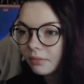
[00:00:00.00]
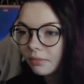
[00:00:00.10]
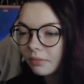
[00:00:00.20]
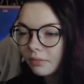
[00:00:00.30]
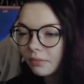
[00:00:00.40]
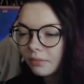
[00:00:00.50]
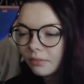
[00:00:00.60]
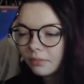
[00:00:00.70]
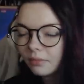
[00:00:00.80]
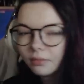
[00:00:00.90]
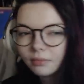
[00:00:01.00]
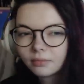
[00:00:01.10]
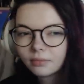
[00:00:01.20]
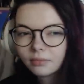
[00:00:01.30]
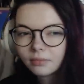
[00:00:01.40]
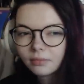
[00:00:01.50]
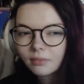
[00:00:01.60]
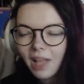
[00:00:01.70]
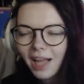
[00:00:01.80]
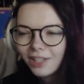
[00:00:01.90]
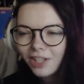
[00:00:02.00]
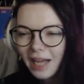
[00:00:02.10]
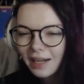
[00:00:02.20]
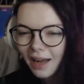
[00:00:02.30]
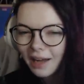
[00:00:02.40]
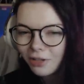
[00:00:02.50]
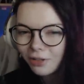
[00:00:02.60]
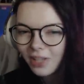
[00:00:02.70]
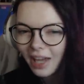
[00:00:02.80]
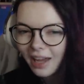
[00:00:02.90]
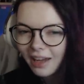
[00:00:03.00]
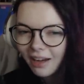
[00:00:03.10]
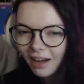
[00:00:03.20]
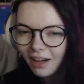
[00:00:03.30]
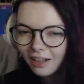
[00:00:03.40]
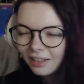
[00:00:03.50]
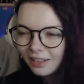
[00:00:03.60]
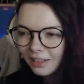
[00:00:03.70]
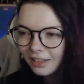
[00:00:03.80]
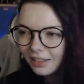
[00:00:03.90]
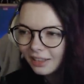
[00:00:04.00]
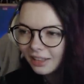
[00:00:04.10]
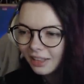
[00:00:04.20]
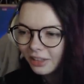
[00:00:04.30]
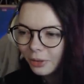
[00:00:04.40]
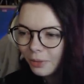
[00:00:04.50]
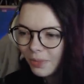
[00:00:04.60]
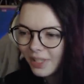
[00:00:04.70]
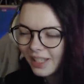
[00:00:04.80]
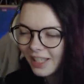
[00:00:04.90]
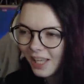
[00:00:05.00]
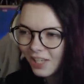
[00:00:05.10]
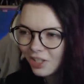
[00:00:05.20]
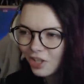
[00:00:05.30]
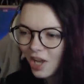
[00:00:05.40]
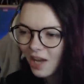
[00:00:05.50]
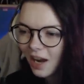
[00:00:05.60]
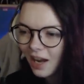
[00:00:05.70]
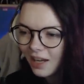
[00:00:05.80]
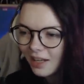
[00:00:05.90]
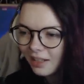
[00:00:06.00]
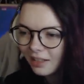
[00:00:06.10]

For the right price. A Jedi, you say, huh? Whomst this Jedi?